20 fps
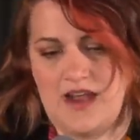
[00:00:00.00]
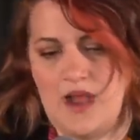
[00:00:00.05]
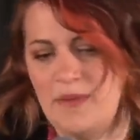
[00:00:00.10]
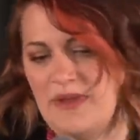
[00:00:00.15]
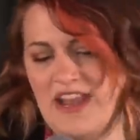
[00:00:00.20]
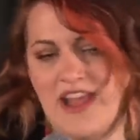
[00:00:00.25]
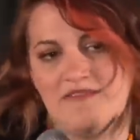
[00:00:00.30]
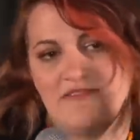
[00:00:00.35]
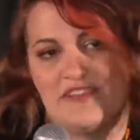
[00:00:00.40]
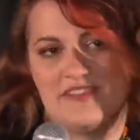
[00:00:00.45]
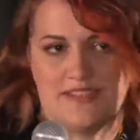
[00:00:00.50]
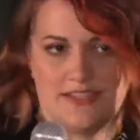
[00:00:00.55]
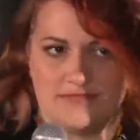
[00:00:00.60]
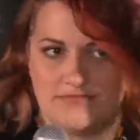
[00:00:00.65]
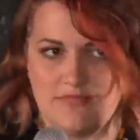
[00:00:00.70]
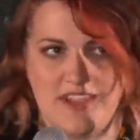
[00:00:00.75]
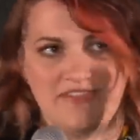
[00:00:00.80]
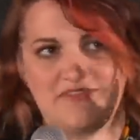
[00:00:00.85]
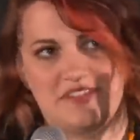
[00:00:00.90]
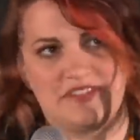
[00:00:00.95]
I mean,
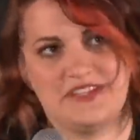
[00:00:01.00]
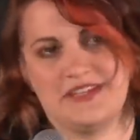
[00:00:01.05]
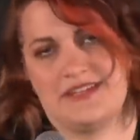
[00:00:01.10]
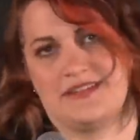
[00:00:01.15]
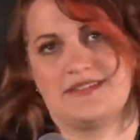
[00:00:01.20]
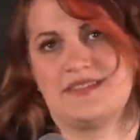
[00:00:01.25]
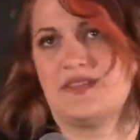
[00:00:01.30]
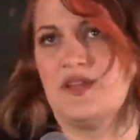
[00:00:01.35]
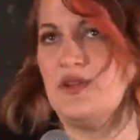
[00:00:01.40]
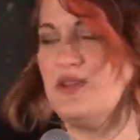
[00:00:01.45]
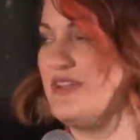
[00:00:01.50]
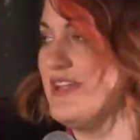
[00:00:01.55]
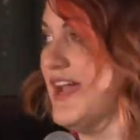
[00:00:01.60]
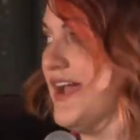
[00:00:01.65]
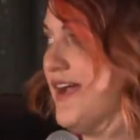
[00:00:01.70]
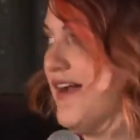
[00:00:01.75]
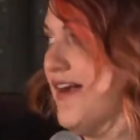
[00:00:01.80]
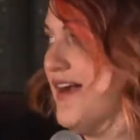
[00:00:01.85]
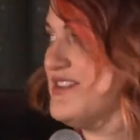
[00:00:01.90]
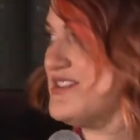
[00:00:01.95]
everything. So
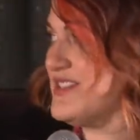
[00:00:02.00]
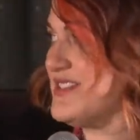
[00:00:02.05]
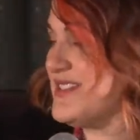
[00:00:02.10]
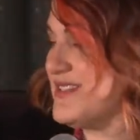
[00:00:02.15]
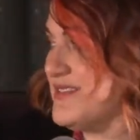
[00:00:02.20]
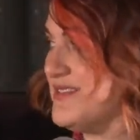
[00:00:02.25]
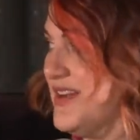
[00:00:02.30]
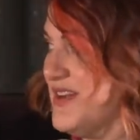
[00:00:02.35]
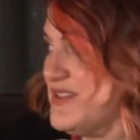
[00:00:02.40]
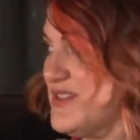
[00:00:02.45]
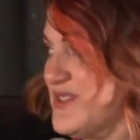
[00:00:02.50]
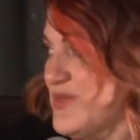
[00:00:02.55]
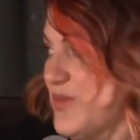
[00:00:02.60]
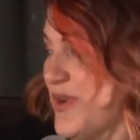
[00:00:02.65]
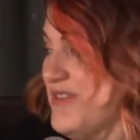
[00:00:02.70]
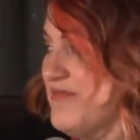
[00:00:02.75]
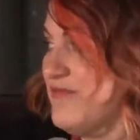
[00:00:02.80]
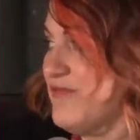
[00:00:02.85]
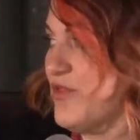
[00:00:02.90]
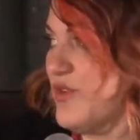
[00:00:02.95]
yeah, I just
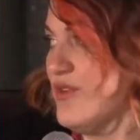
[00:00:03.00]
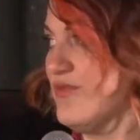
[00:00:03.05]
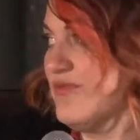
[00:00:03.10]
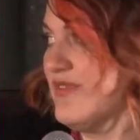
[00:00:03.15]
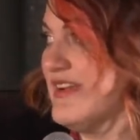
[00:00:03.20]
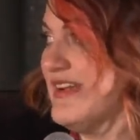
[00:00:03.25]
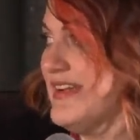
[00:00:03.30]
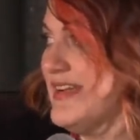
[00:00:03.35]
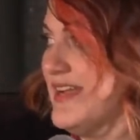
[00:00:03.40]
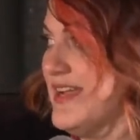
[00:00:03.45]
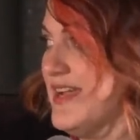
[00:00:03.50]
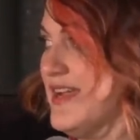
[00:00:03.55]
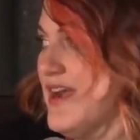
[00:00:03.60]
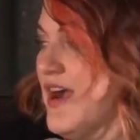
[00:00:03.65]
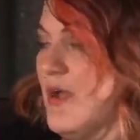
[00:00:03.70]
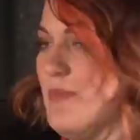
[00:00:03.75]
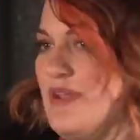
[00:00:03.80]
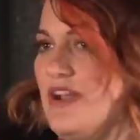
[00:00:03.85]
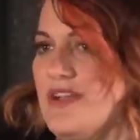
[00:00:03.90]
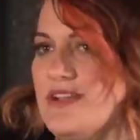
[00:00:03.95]
went for it, really.
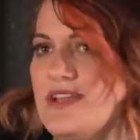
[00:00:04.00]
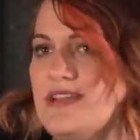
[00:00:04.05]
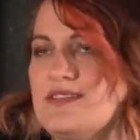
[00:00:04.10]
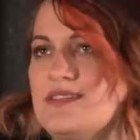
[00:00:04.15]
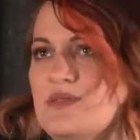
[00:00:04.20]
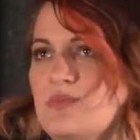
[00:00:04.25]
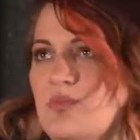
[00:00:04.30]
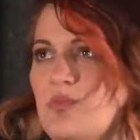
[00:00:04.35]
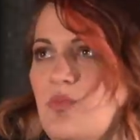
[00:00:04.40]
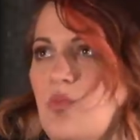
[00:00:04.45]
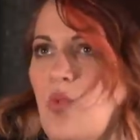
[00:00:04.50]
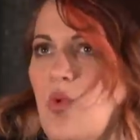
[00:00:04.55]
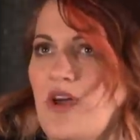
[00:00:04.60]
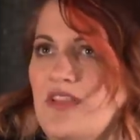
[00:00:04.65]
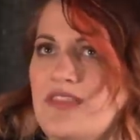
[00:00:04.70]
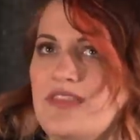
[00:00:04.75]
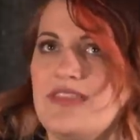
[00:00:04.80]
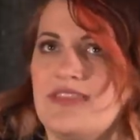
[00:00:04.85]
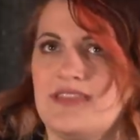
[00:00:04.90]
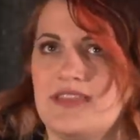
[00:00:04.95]
I mean, I guess
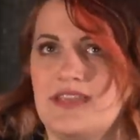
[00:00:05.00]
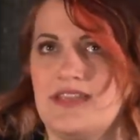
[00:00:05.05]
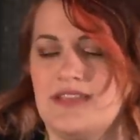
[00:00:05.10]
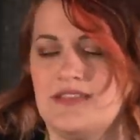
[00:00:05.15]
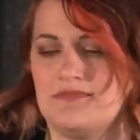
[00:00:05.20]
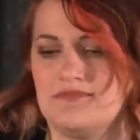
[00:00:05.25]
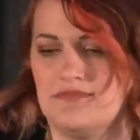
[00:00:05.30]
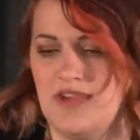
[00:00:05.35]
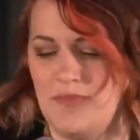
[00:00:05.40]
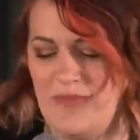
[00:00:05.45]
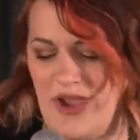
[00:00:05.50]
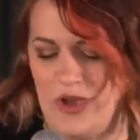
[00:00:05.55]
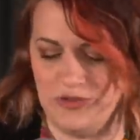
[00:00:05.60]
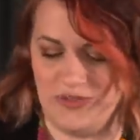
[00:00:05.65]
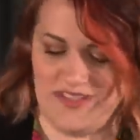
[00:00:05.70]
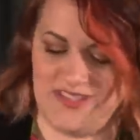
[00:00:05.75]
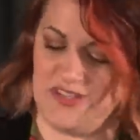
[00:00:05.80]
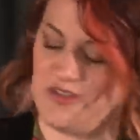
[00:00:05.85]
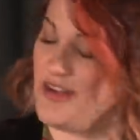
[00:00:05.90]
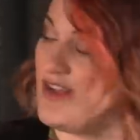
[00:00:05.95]
one thing, am I
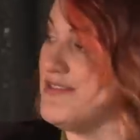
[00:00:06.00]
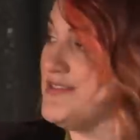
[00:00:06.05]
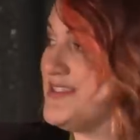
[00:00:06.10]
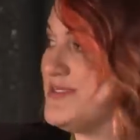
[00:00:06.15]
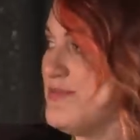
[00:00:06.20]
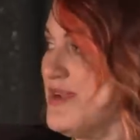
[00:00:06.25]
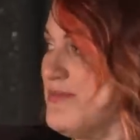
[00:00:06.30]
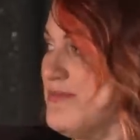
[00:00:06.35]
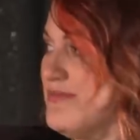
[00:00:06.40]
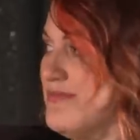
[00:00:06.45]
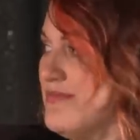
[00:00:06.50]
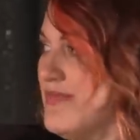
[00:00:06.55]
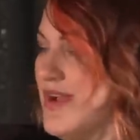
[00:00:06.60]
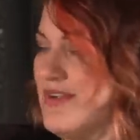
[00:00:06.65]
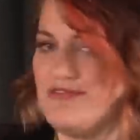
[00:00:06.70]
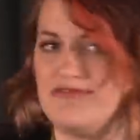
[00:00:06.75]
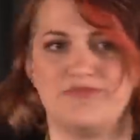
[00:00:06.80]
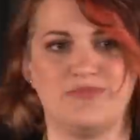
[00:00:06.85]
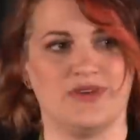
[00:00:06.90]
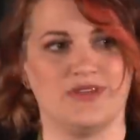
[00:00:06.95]
holding this too close to my
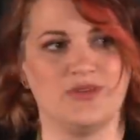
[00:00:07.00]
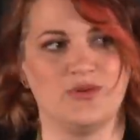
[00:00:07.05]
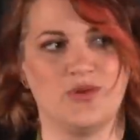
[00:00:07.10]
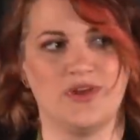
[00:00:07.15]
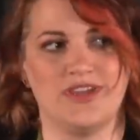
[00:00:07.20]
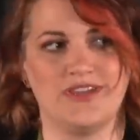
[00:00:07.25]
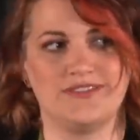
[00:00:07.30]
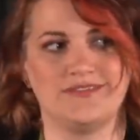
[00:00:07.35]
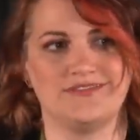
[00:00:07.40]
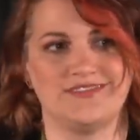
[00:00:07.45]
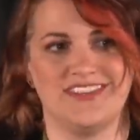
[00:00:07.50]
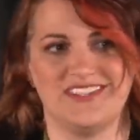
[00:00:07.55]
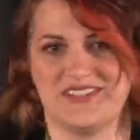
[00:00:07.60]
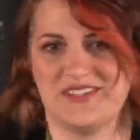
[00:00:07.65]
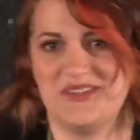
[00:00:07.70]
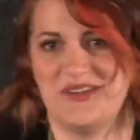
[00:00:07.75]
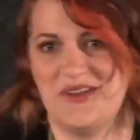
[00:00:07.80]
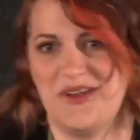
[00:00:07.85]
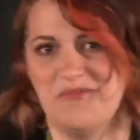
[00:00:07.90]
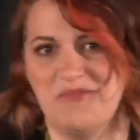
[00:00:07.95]
mouth, by the way? I
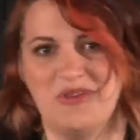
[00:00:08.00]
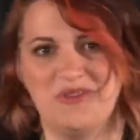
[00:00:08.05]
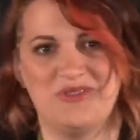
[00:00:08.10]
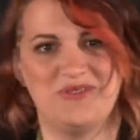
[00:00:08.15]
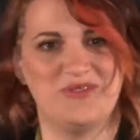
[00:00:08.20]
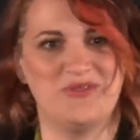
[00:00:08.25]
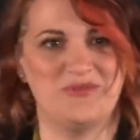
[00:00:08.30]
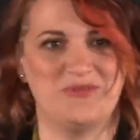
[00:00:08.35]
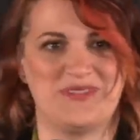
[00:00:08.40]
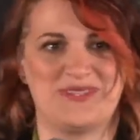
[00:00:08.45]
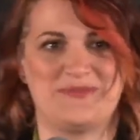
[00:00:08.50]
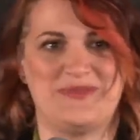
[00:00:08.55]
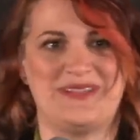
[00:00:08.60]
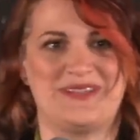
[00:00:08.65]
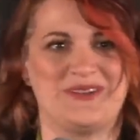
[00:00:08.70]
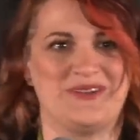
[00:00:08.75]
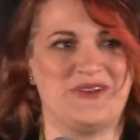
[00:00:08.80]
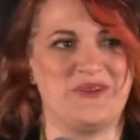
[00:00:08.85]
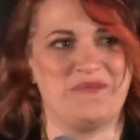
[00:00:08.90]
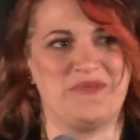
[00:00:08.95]
don't know, I'm not normally
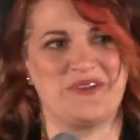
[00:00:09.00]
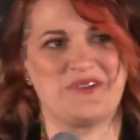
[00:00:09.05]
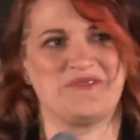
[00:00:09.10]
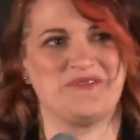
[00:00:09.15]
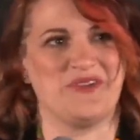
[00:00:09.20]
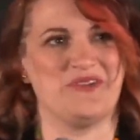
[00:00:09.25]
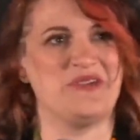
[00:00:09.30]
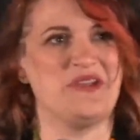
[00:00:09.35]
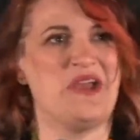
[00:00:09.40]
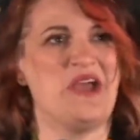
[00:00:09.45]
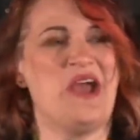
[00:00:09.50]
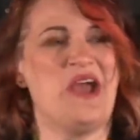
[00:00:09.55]
speaking on a microphone.